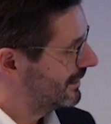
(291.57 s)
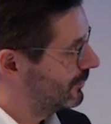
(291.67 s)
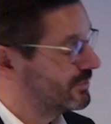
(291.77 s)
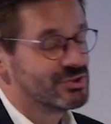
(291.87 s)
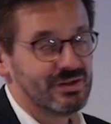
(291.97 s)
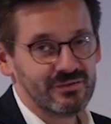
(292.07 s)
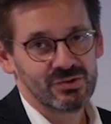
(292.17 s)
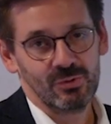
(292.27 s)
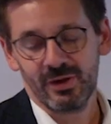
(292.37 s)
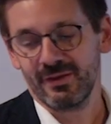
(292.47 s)
which is
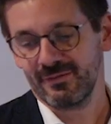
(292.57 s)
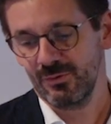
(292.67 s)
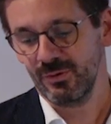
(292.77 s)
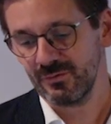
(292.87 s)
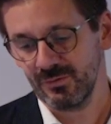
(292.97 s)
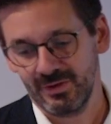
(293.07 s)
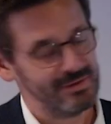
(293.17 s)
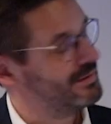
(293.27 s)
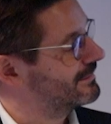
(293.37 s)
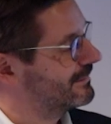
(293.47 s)
showcased also
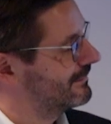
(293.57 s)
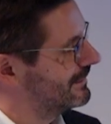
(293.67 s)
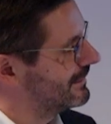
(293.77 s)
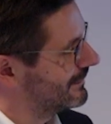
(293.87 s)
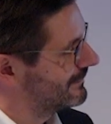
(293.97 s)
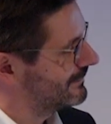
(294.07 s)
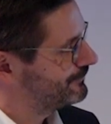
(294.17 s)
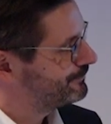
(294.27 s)
here at the CES.